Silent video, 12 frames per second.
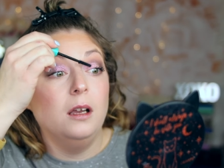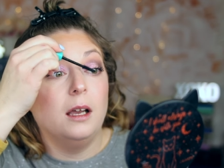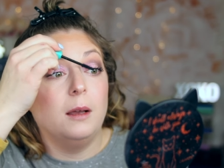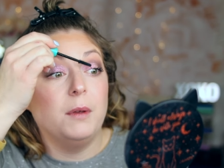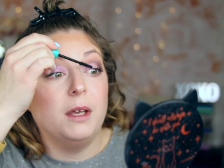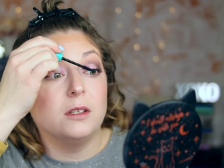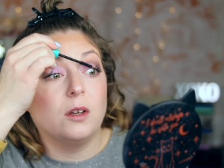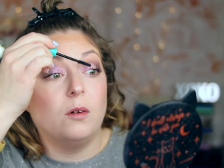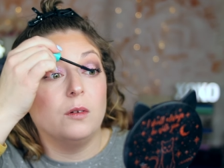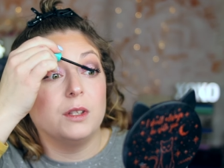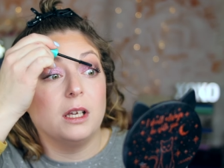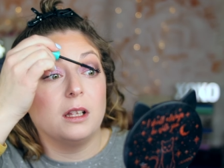and being
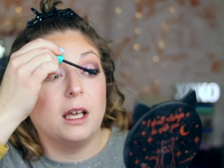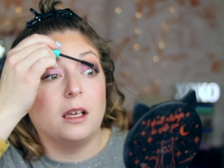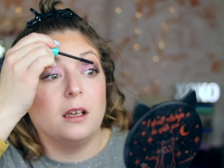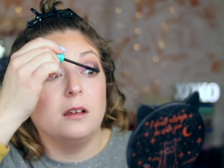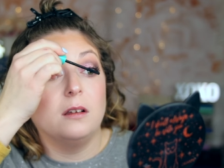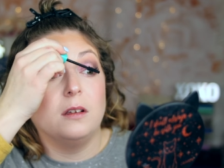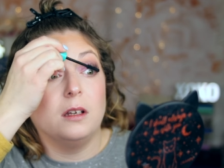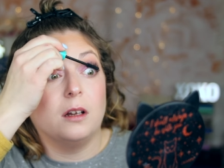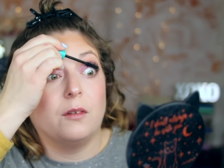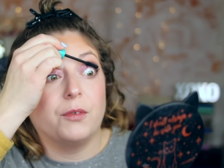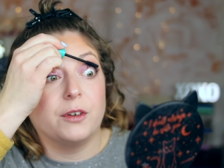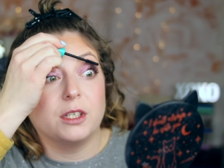told that, like, you
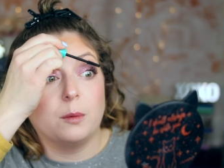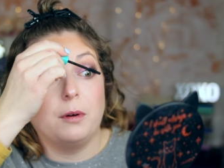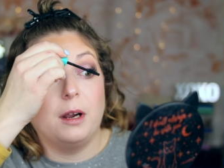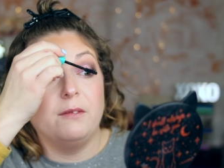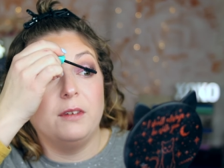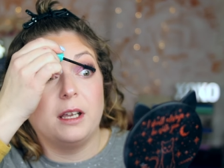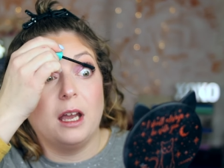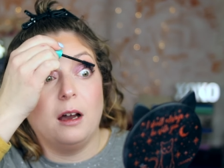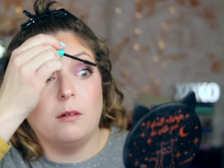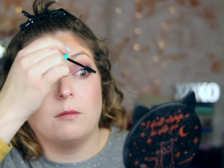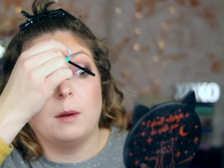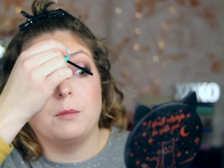know, there's a private
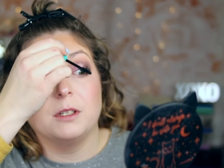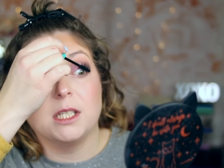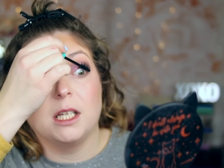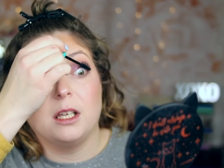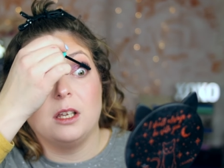account representing